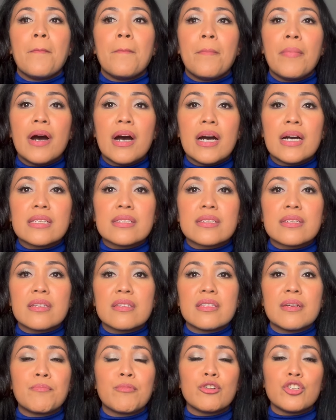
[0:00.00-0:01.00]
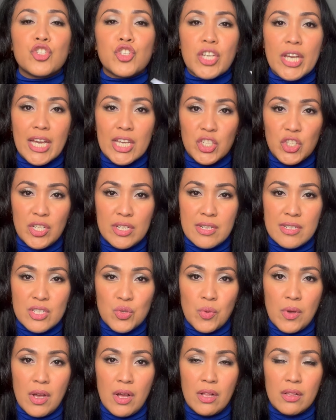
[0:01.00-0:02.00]
but the projection
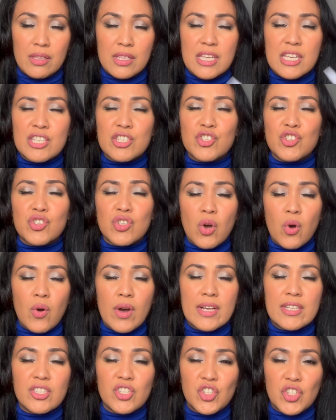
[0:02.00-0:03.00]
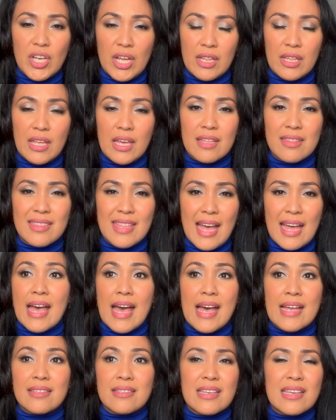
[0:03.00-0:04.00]
as well is so angelic
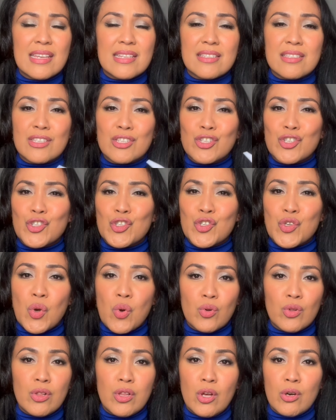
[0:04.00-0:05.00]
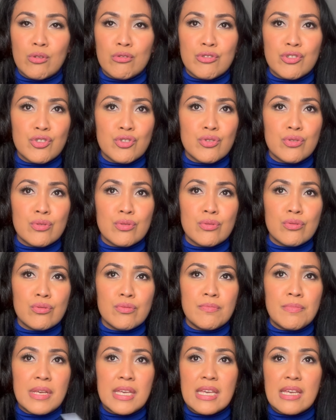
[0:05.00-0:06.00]
that it's so close to
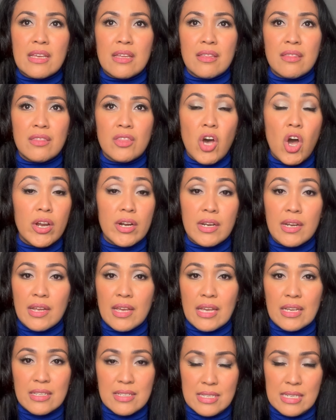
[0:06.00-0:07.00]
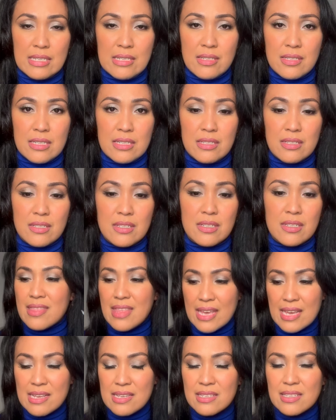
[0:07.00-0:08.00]
being non-existent.
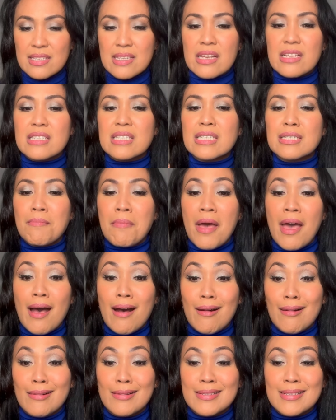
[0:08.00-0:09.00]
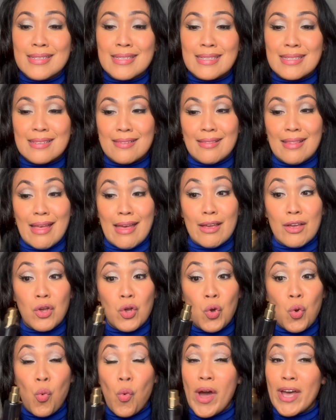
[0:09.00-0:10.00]
This smells
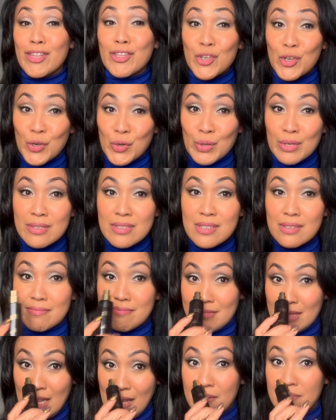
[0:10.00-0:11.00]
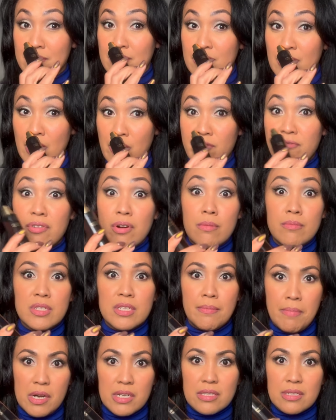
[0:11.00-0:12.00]
like quite good, like from
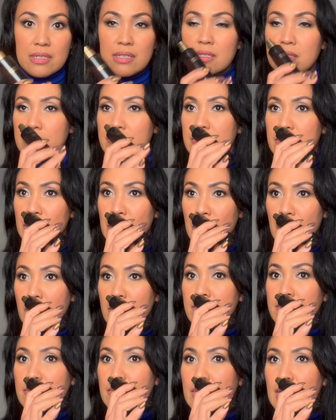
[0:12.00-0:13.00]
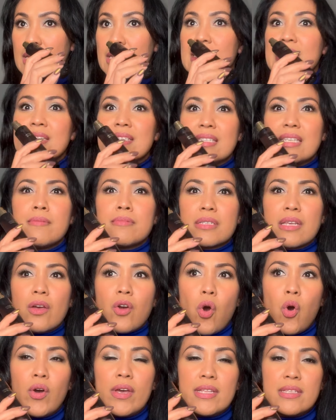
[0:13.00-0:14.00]
the bottle, you know? It seems like,
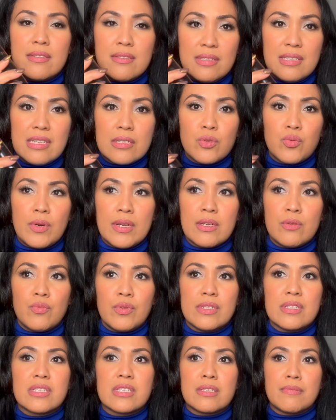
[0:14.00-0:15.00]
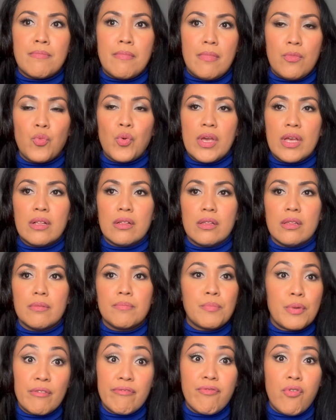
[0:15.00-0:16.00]
oh, it, this one will, will
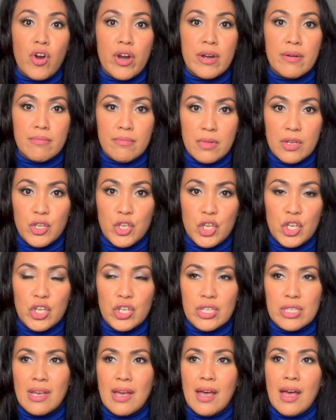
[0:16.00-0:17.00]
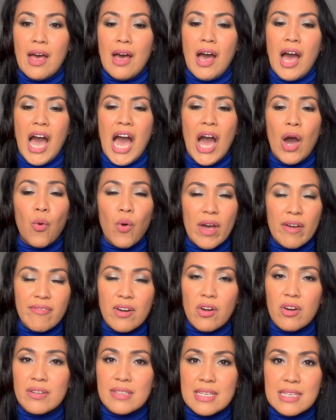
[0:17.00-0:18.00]
perform good. However,
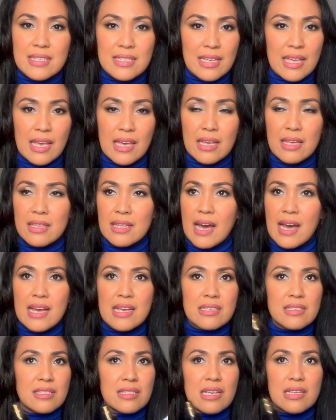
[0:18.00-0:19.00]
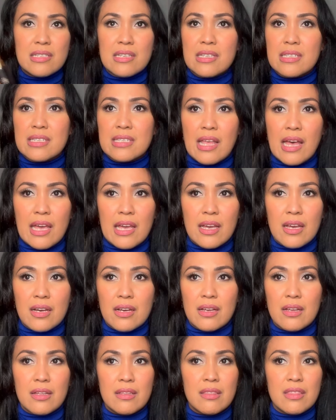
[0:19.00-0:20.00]
on the skin, guys, this is like
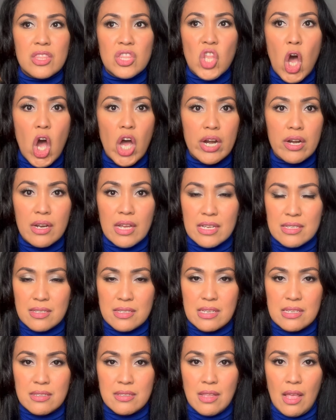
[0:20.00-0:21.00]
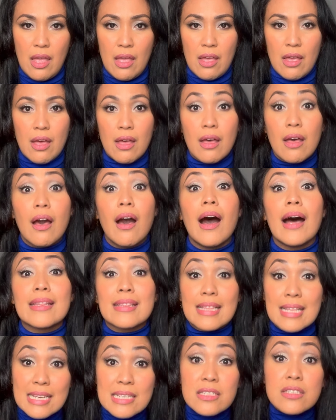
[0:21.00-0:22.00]
non-existing,
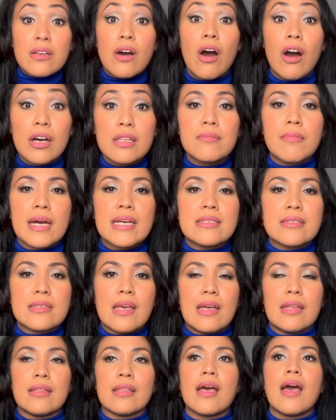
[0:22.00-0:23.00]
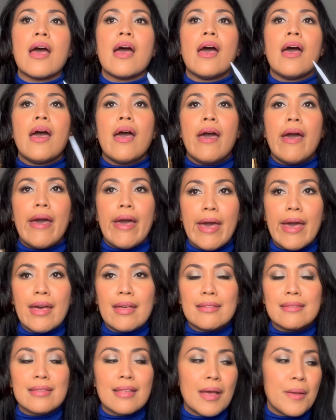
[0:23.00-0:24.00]
at least on my skin.
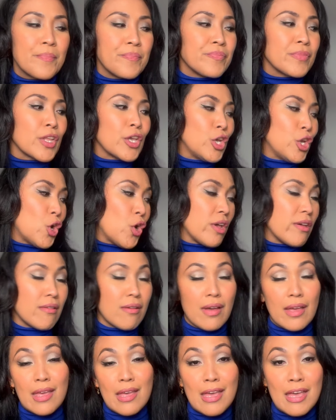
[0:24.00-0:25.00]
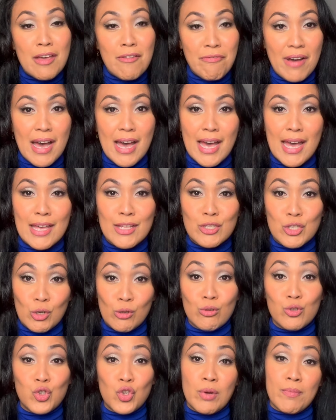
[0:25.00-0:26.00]
And, you know, if I
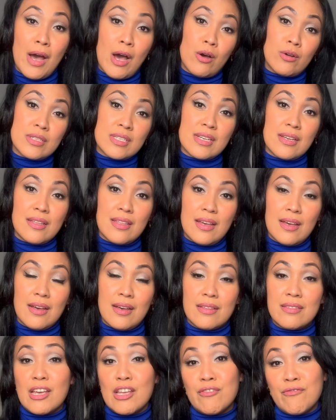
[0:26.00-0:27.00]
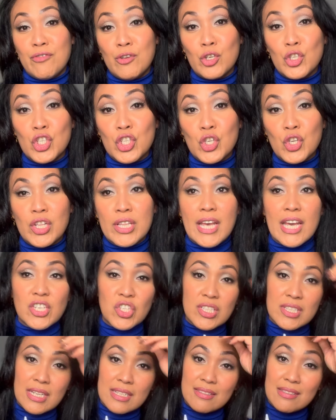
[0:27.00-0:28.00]
told you about uh, the infusion
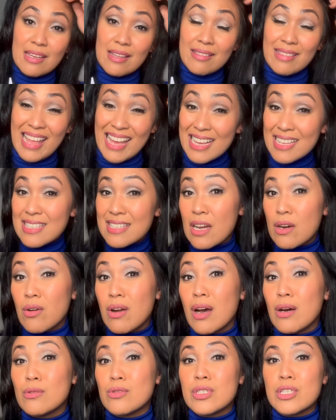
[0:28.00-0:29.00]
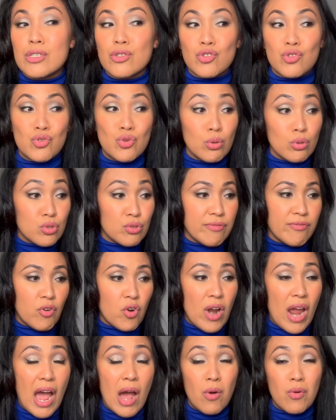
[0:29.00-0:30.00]
collection that they last around two to
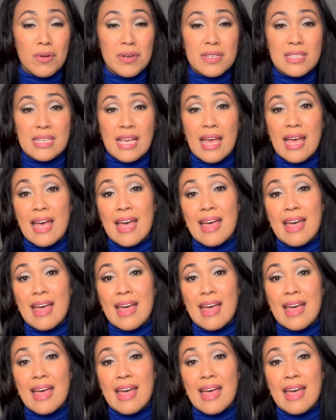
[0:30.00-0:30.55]
four hours,